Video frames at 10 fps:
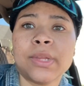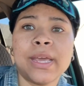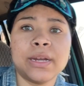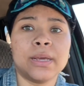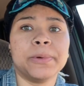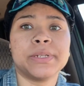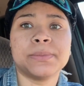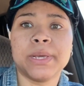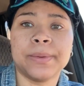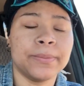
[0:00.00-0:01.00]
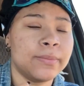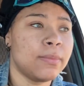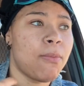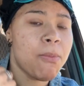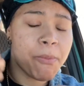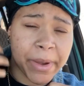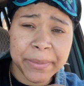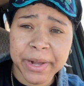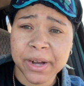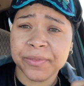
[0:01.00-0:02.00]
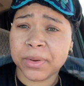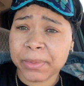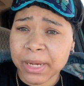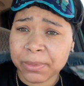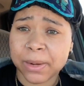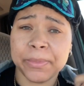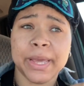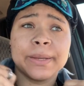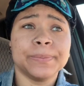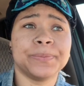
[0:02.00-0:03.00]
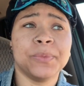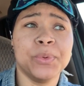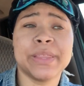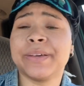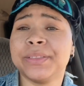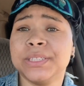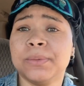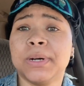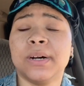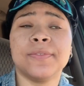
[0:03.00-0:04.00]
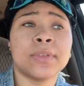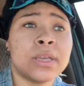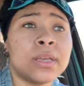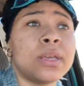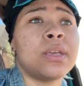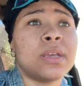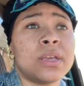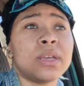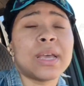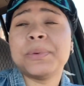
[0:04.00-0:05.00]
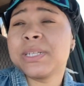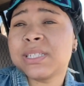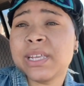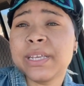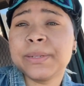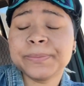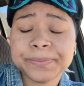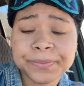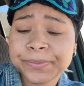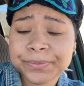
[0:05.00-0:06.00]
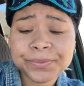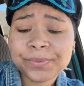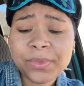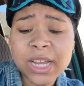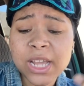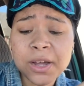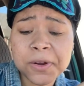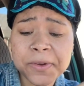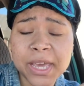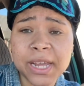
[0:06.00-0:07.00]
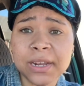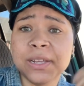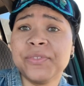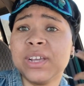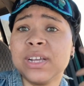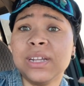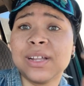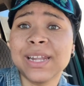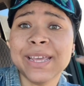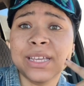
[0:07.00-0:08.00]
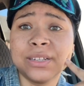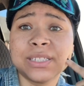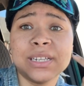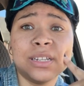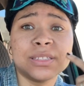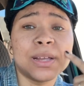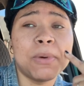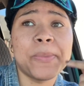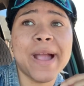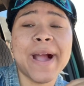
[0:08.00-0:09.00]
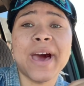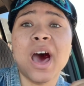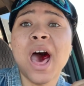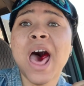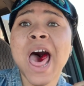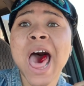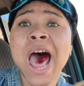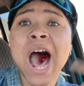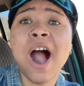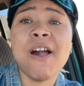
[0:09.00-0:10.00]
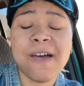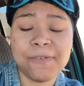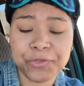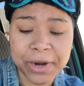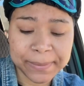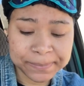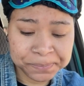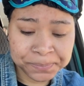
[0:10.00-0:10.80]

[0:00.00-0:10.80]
Hey neighbor, it's me. I've been gone for a minute, but I'm back without the jump off. I've been sick. Y'all don't care. If you hear a little clanking or see a little something up here, I got a cough drop.